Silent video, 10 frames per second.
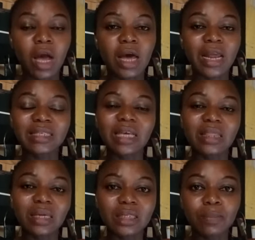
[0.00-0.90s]
And I
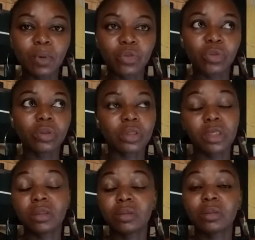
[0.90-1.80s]
said this month,
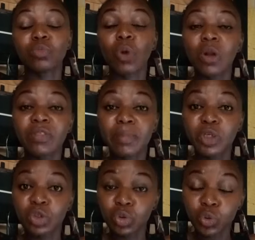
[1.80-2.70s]
this one of the
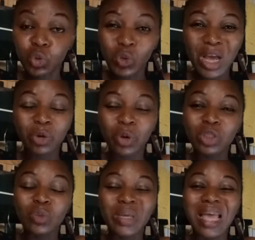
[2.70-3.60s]
major tools we are
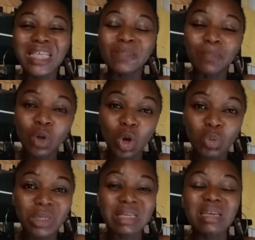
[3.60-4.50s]
going to be
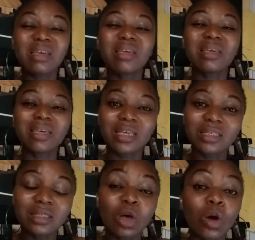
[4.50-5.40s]
exploring
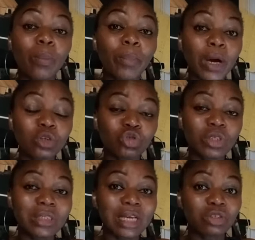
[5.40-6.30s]
is
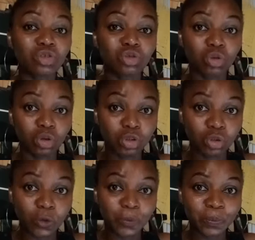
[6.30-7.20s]
boundaries and
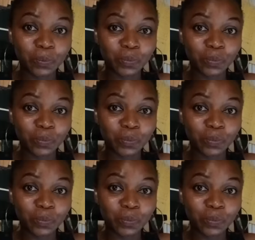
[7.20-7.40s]
structure.